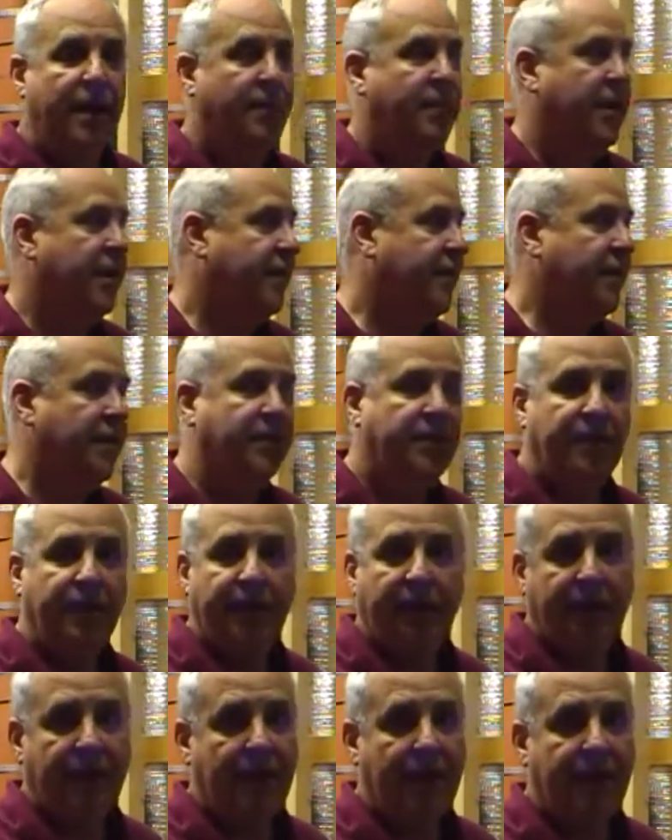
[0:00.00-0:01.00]
But if you're
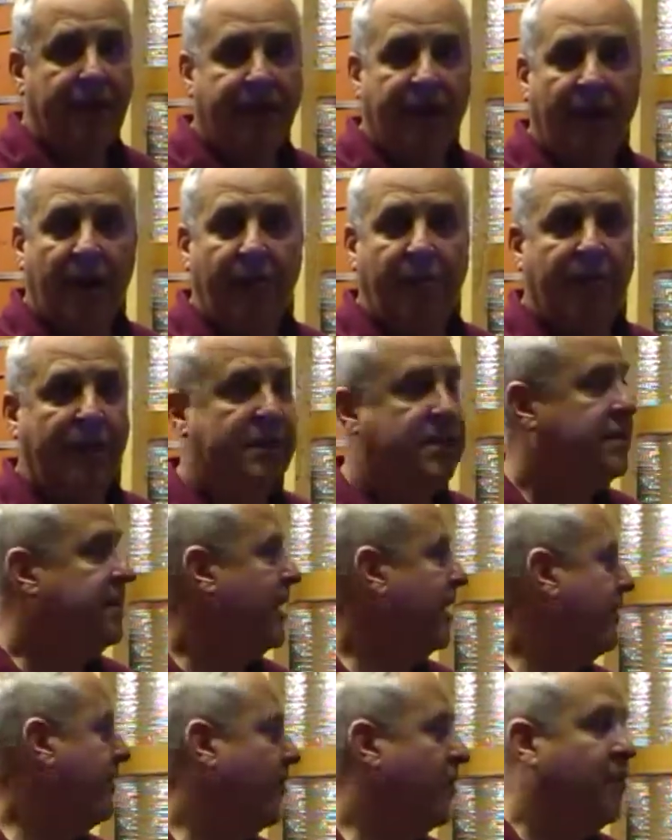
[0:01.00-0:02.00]
doing a lot of fireplaces, a
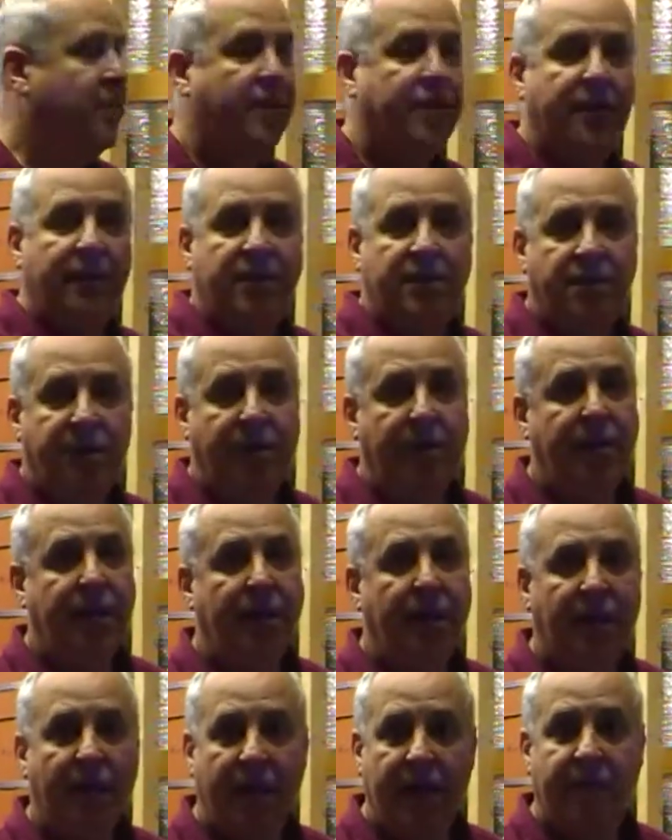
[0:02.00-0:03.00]
lot of open things where you need
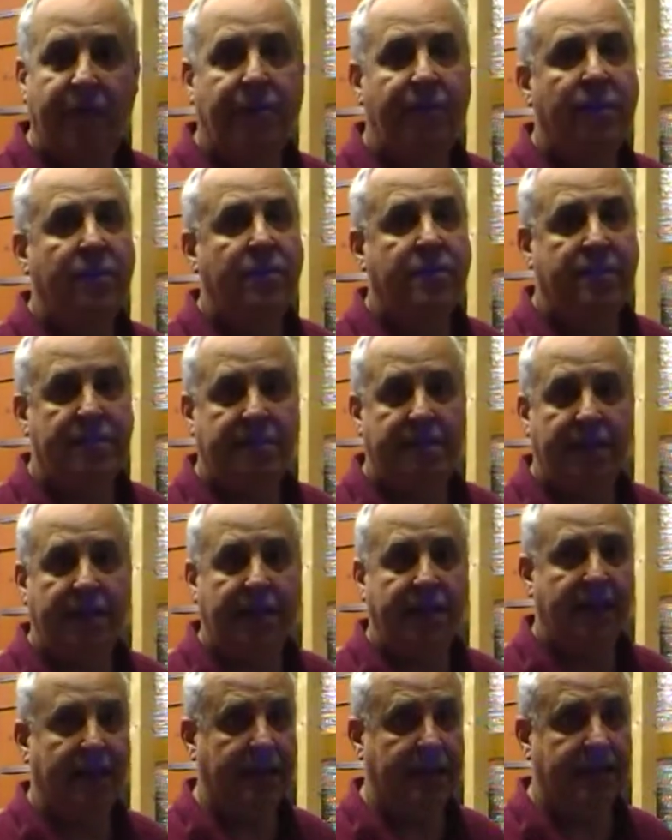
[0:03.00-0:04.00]
a lot of views to see
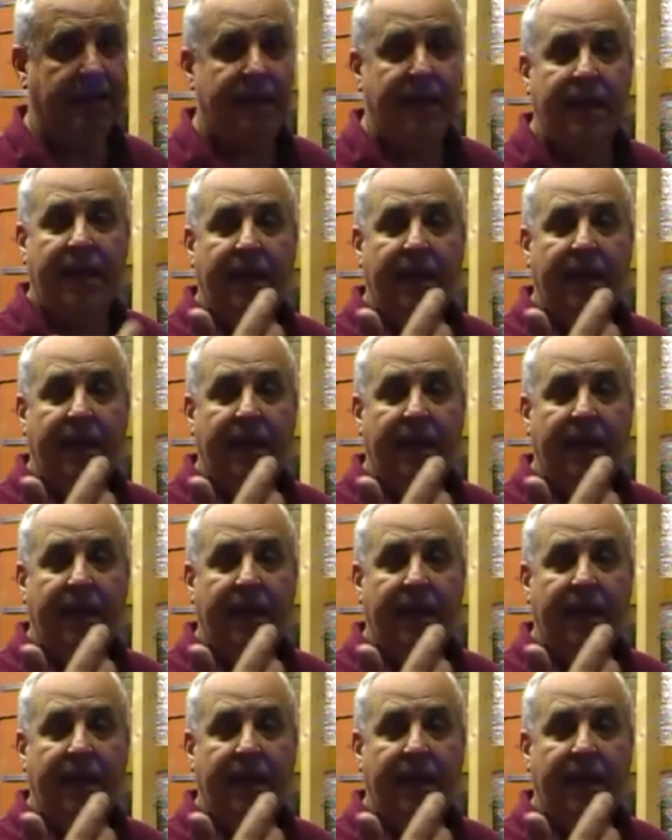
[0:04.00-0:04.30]
things,